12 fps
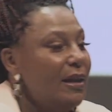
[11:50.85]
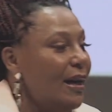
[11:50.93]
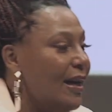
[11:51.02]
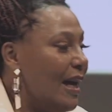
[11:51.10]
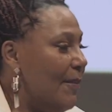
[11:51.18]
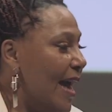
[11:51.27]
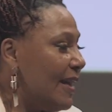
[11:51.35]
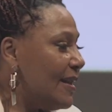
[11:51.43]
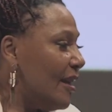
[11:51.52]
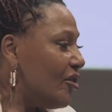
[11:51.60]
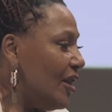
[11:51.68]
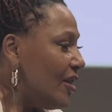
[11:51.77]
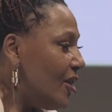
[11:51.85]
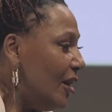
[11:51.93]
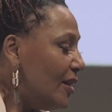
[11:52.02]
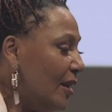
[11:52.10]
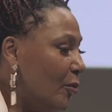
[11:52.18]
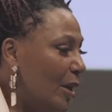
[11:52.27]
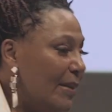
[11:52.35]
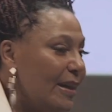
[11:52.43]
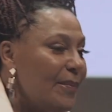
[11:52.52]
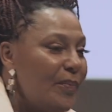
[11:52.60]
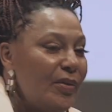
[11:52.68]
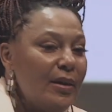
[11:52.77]
a man sexually assaulted a
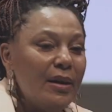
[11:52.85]
woman.